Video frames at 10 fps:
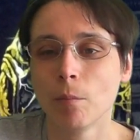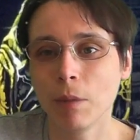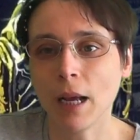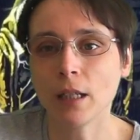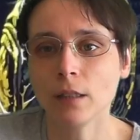
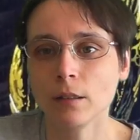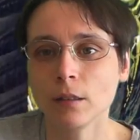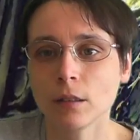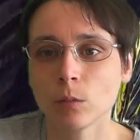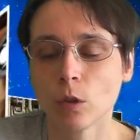
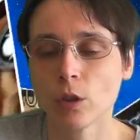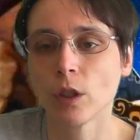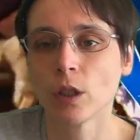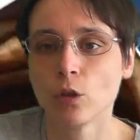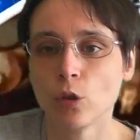balance what you
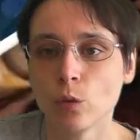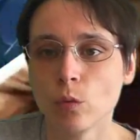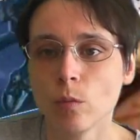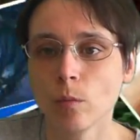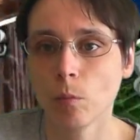can
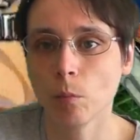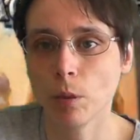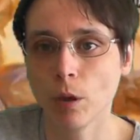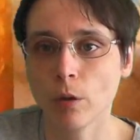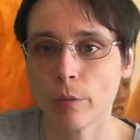do
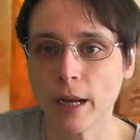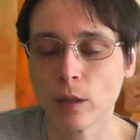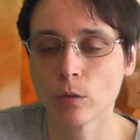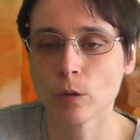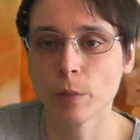per
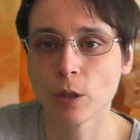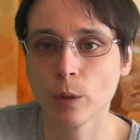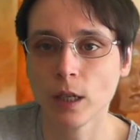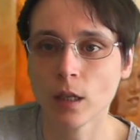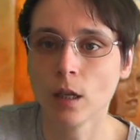round
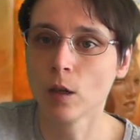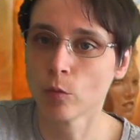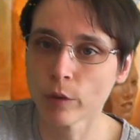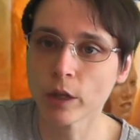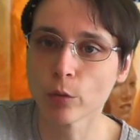between
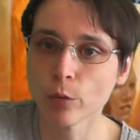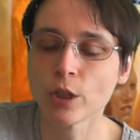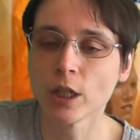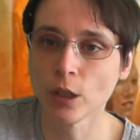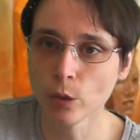
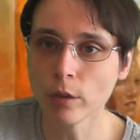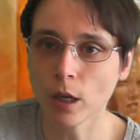recruiting new